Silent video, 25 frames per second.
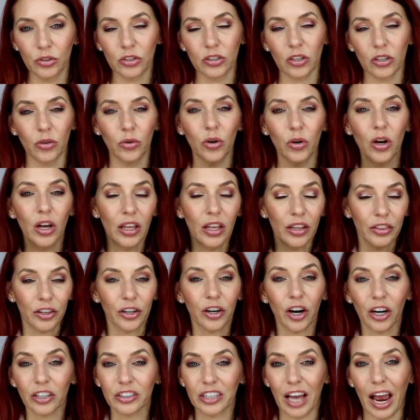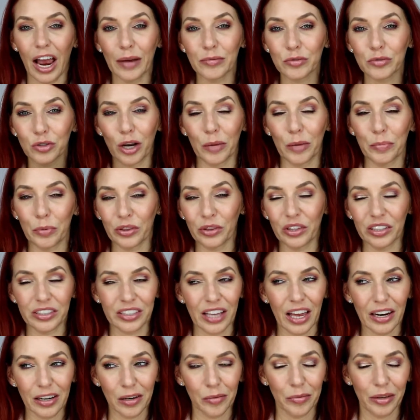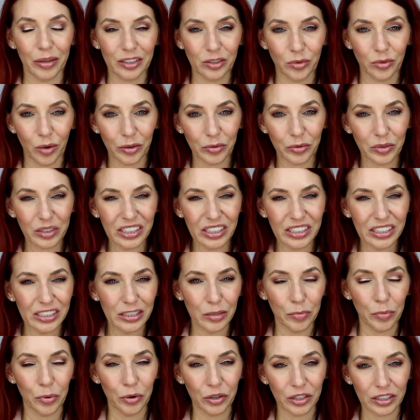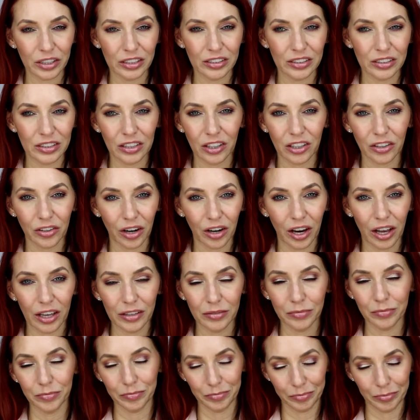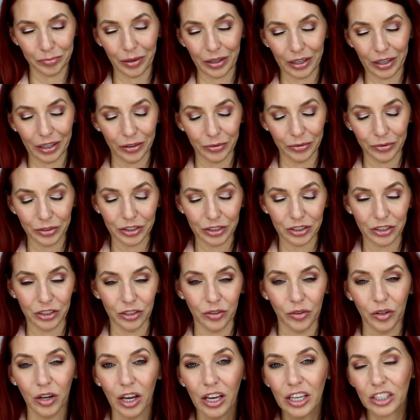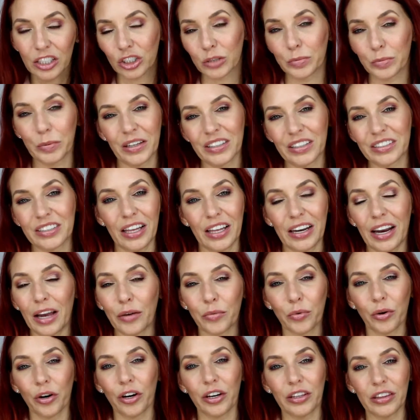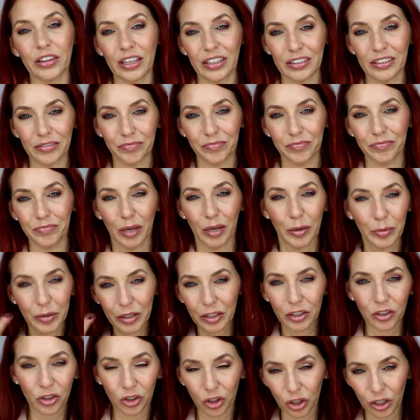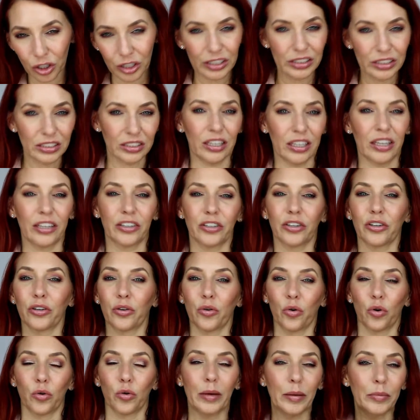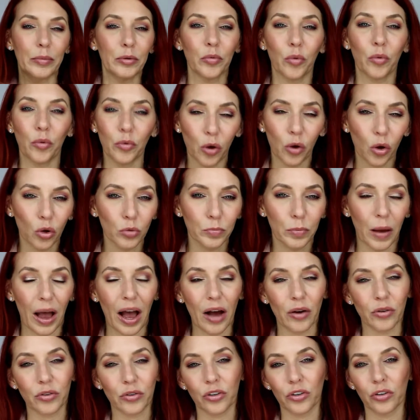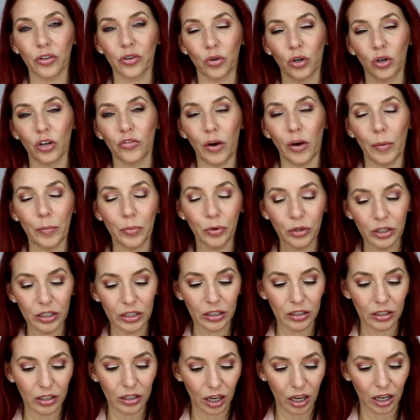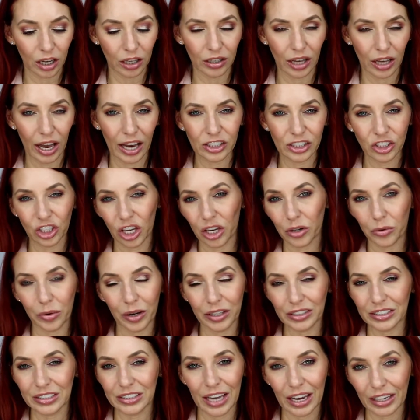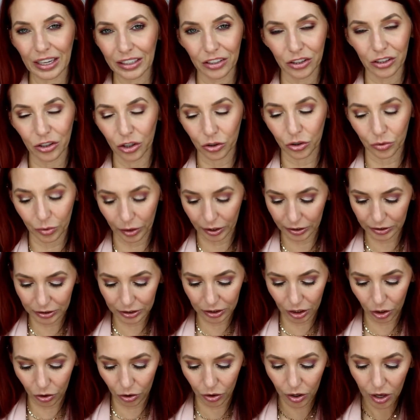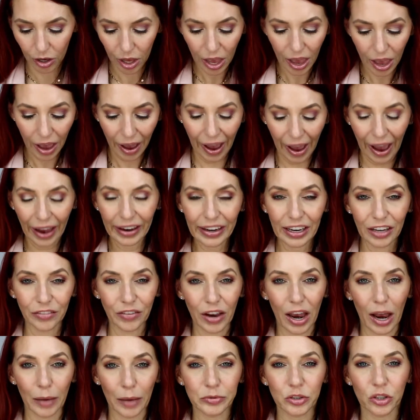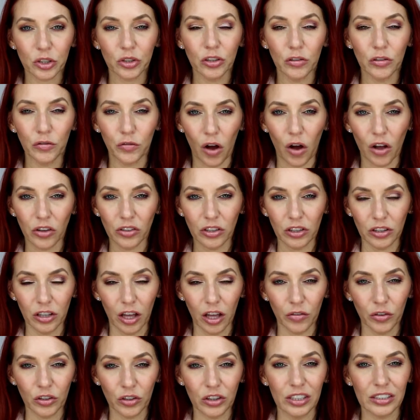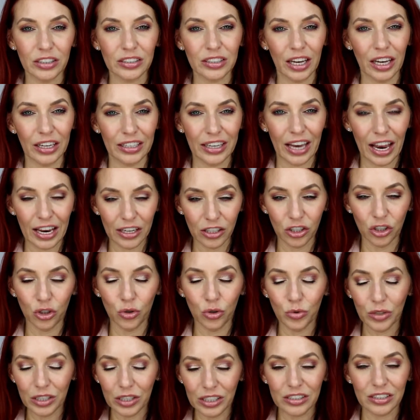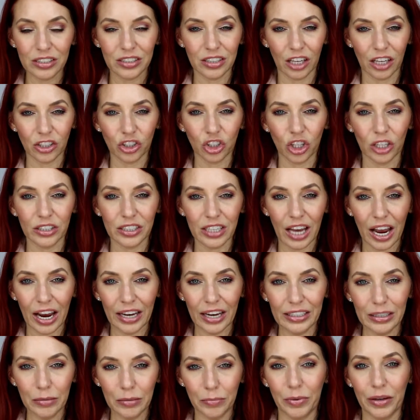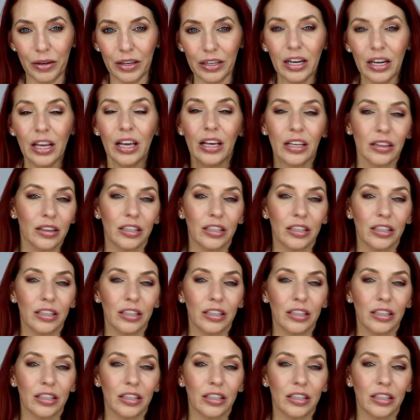So there are times when I put this on and I'm like, do I really need to put a concealer on? But I always do, just because then I worry that maybe it'll crease later, or maybe it won't hold powder, or if I'm putting eyeshadow on, it's not going to look right. So I have absolutely fallen in love with this. Again, you need such a tiny bit.